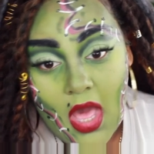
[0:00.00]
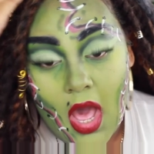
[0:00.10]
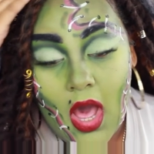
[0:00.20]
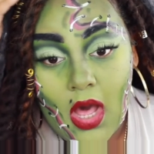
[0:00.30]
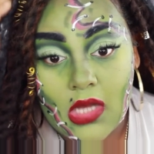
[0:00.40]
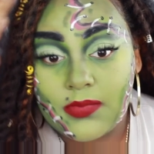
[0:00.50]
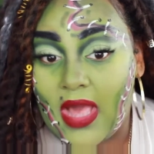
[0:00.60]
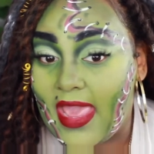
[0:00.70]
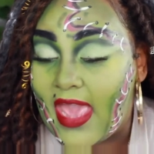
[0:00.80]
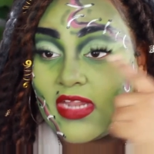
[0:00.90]

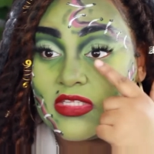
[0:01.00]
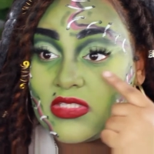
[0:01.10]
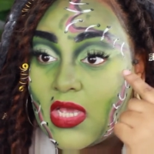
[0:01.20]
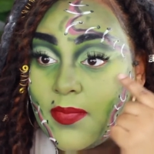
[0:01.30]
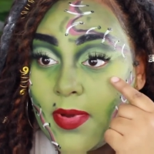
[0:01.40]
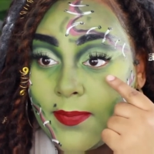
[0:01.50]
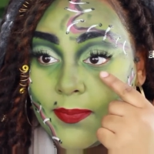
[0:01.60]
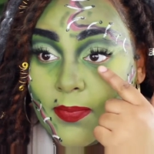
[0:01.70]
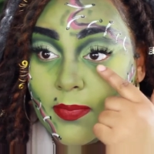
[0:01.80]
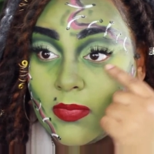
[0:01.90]
I added some
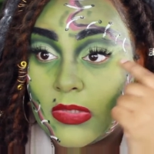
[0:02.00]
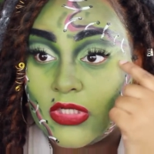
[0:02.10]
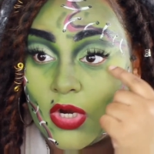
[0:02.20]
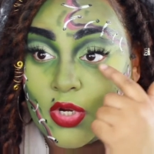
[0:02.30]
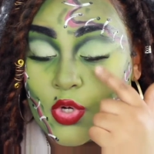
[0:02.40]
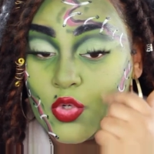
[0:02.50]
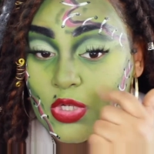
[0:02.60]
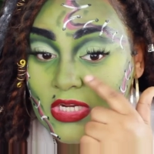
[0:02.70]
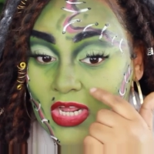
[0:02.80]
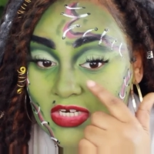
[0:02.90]
darker
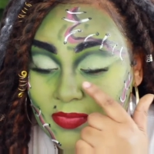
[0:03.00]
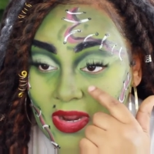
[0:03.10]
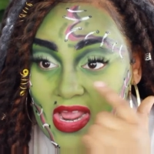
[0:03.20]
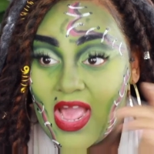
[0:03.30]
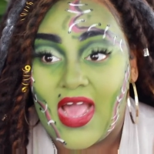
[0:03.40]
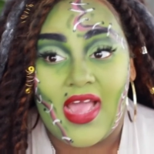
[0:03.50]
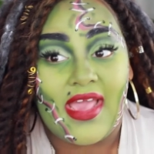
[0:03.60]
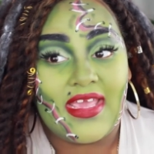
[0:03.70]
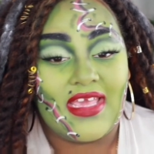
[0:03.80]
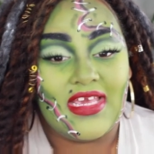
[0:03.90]
green under my
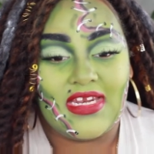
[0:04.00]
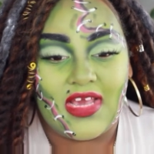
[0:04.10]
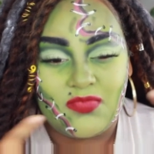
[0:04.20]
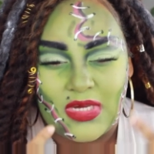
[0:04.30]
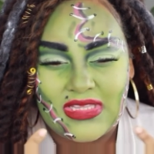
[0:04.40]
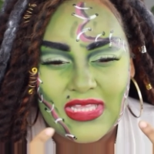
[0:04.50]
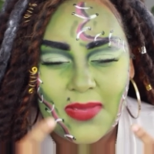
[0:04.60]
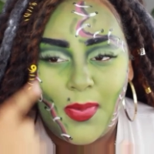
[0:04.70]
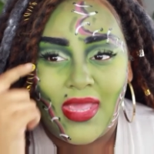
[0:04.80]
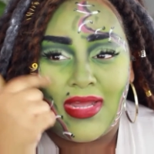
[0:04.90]
eye and a red
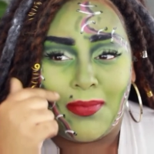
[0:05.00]
lip and a